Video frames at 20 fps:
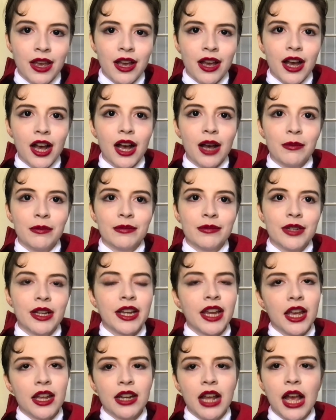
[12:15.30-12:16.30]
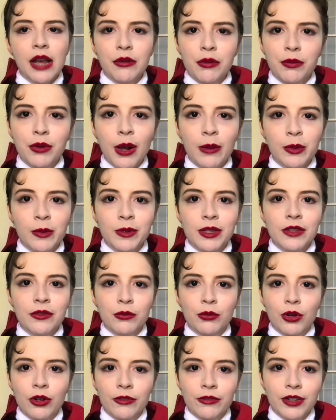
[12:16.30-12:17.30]
Again, I would probably be even
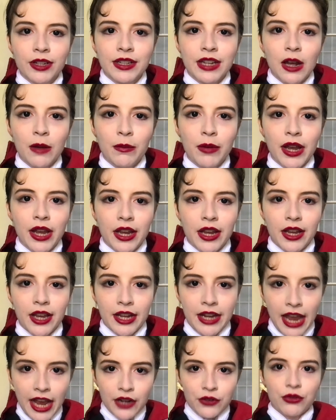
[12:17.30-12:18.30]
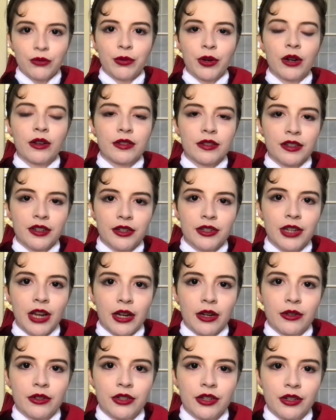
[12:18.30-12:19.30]
more freaked out by an actual person in a
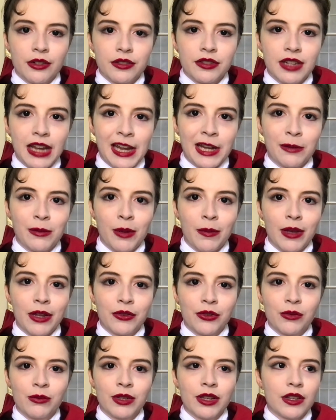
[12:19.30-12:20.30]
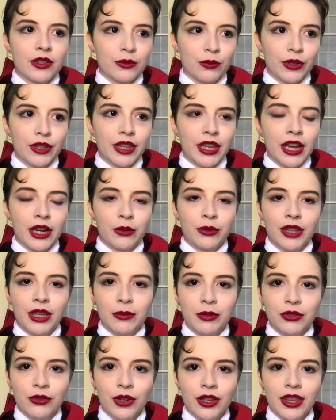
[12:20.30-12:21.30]
checkered shirt standing in my bedroom, because what the heck would they be
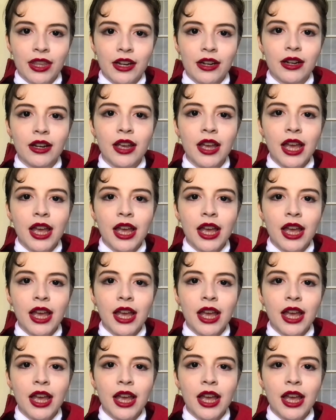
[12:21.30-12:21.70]
doing there?